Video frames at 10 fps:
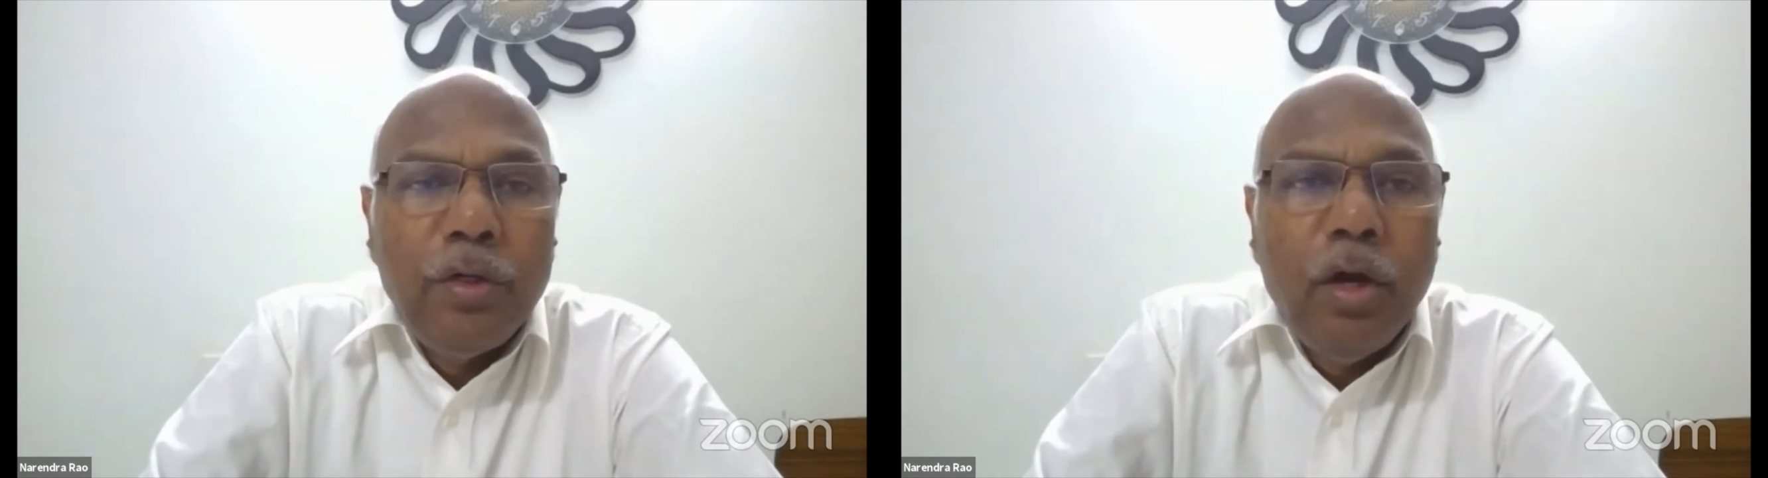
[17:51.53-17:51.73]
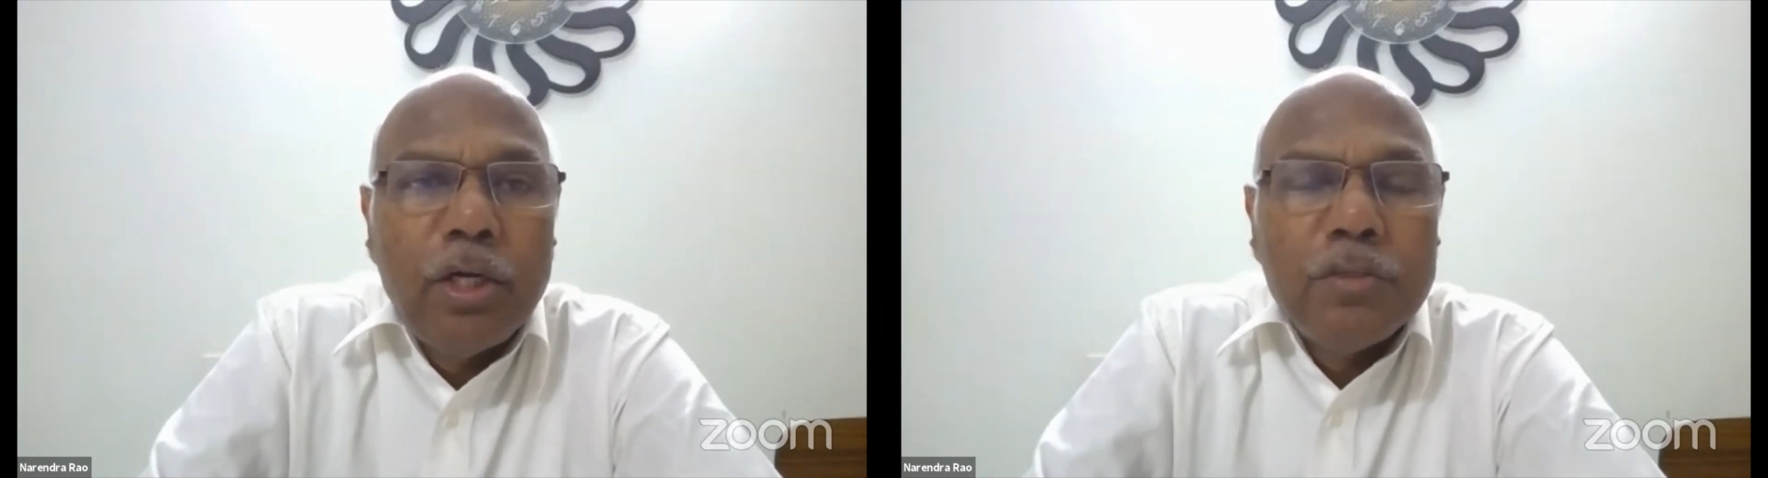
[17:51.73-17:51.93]

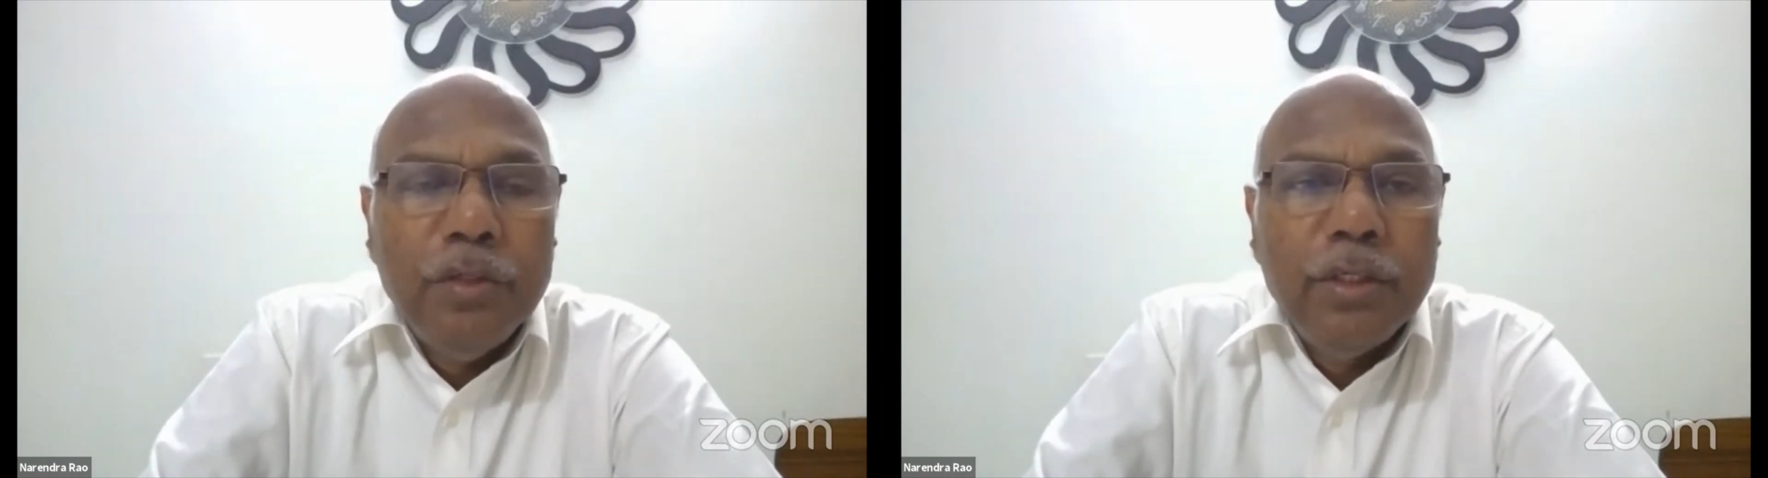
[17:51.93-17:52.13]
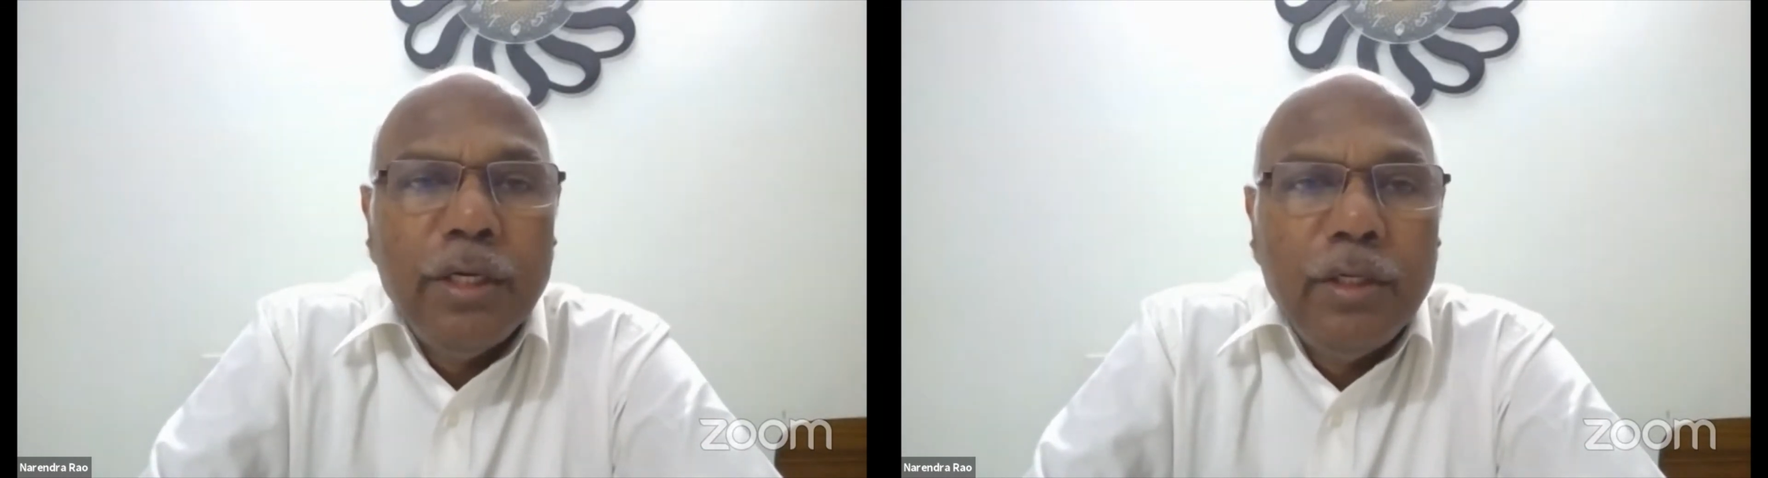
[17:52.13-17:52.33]
God's
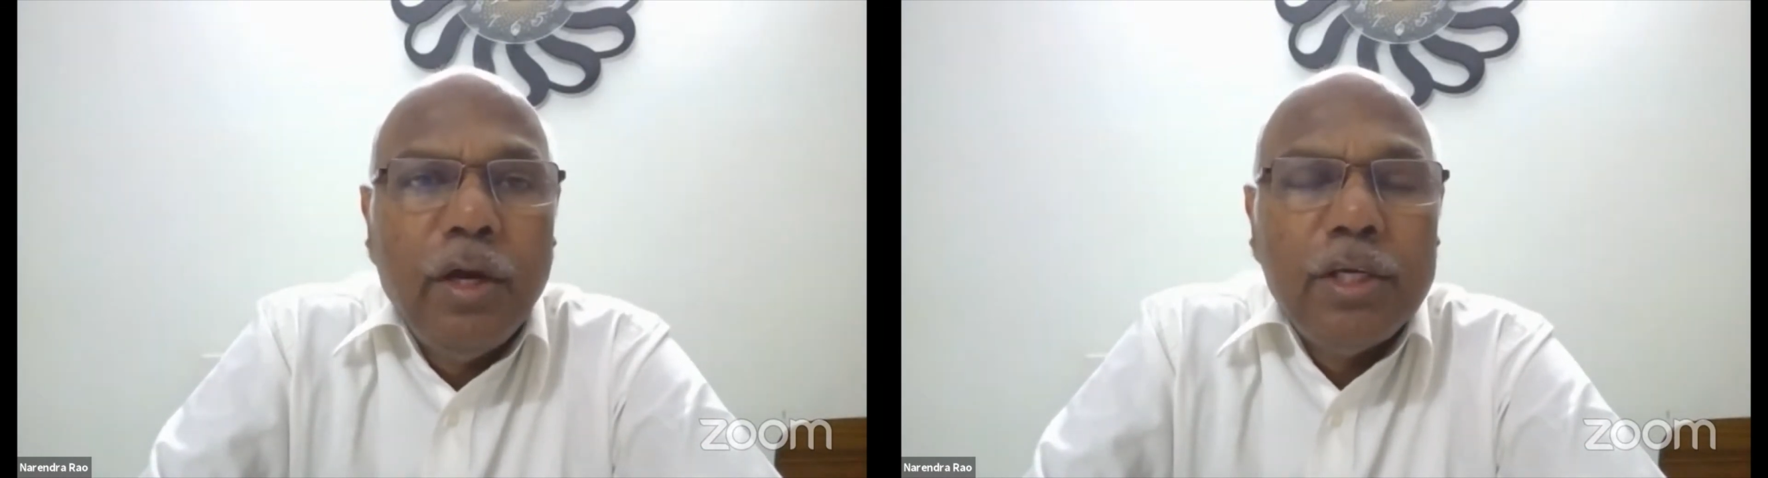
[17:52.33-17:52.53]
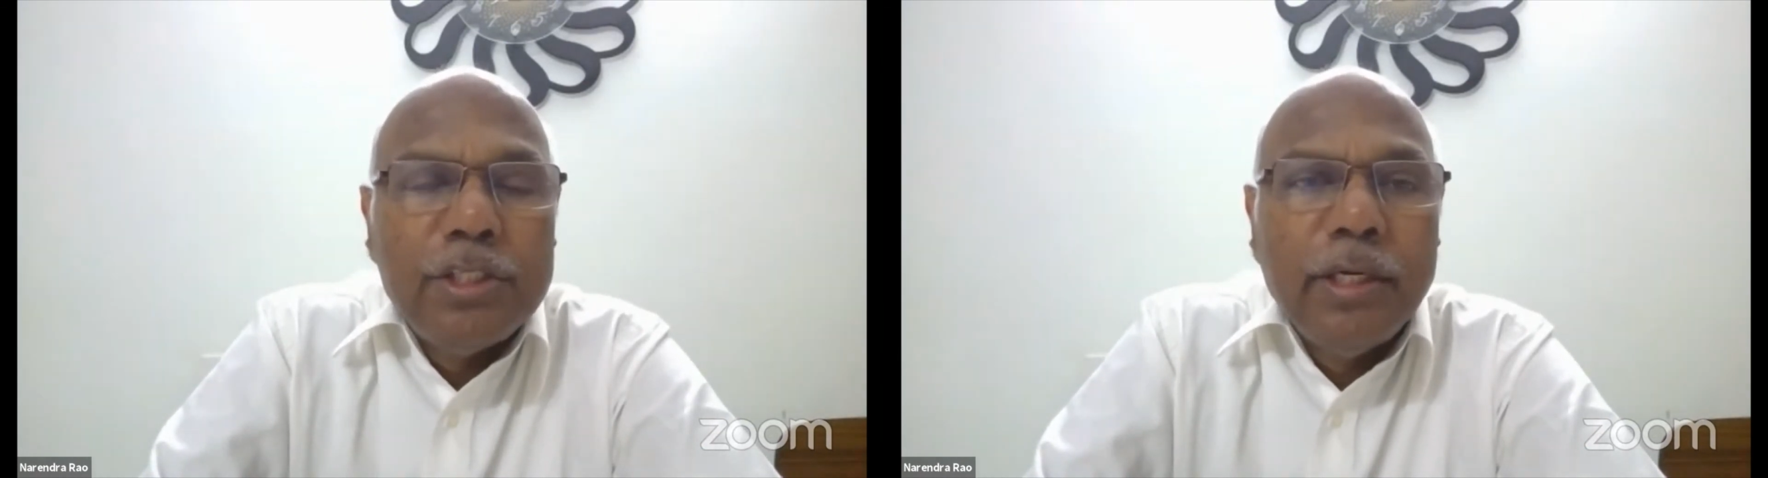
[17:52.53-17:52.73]
work at
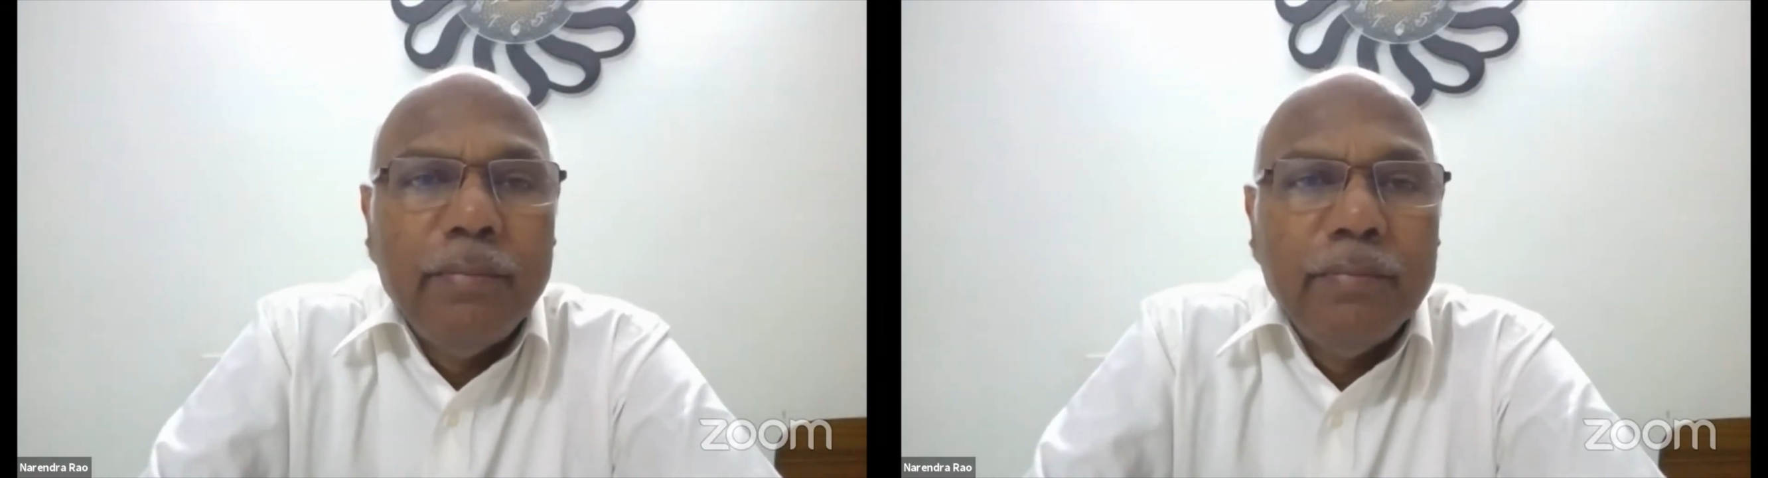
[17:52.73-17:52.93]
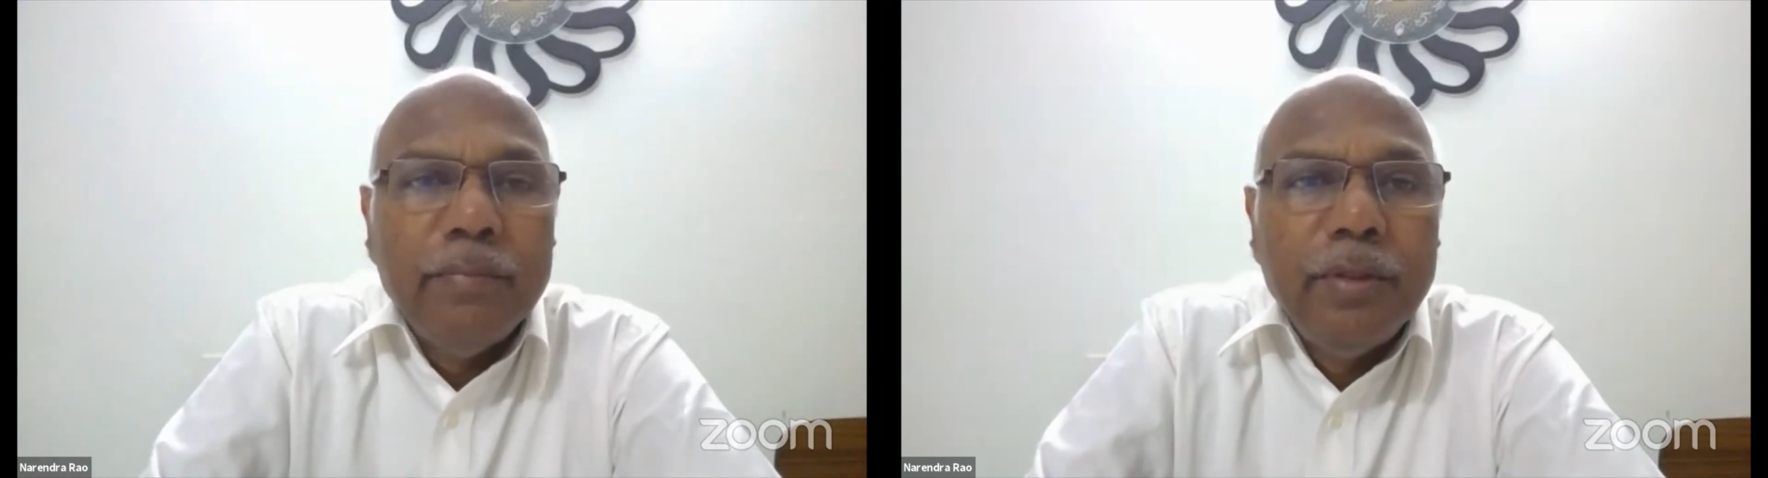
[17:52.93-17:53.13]
God's time.